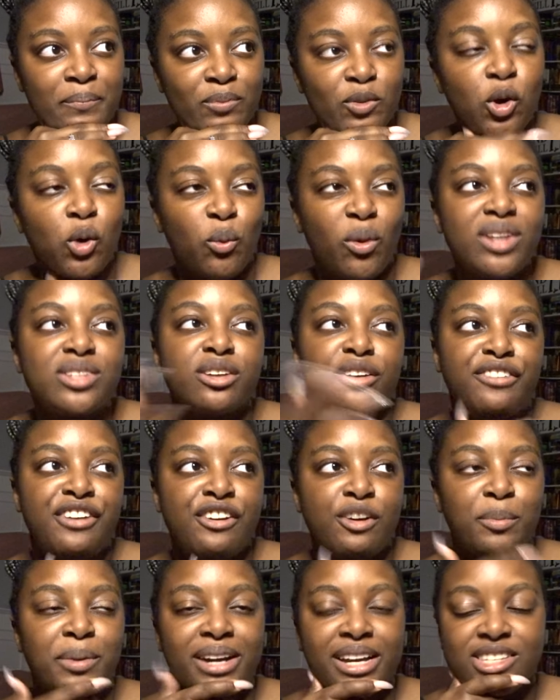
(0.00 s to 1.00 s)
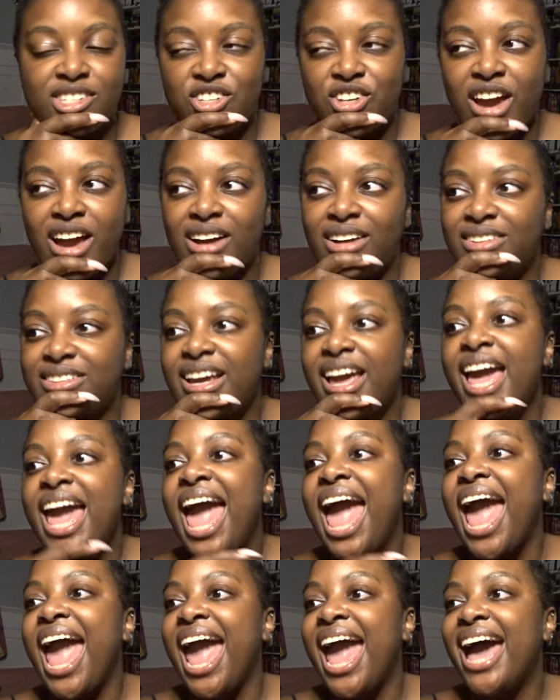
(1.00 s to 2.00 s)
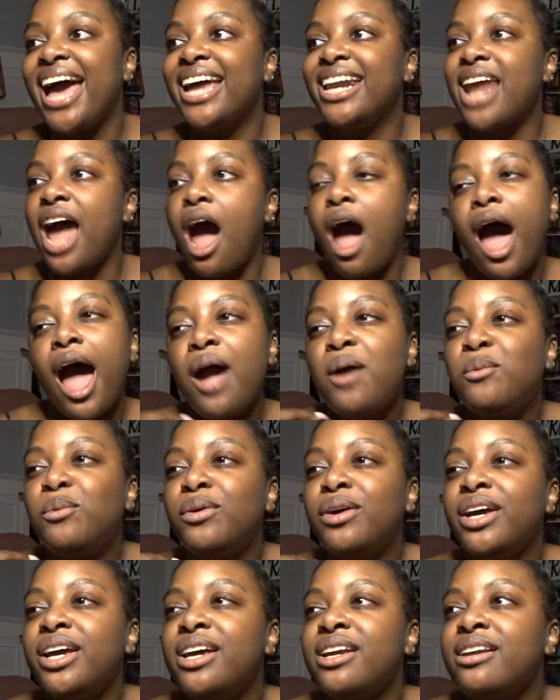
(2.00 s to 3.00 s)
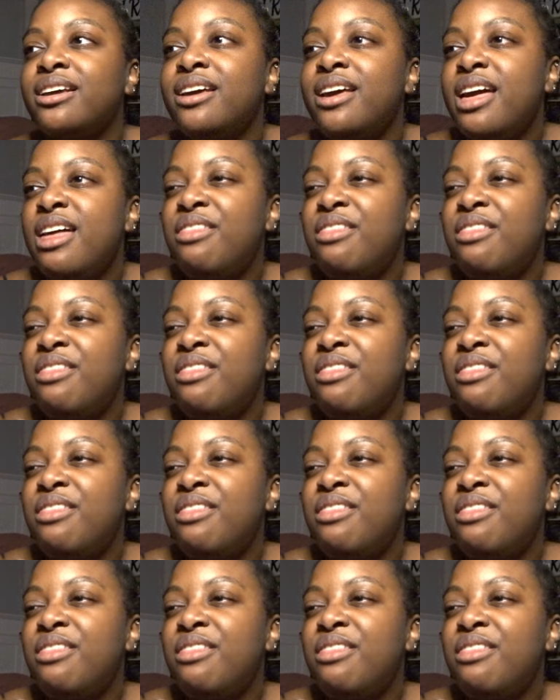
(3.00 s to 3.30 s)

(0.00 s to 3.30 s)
or was her favorite book as a child, and I would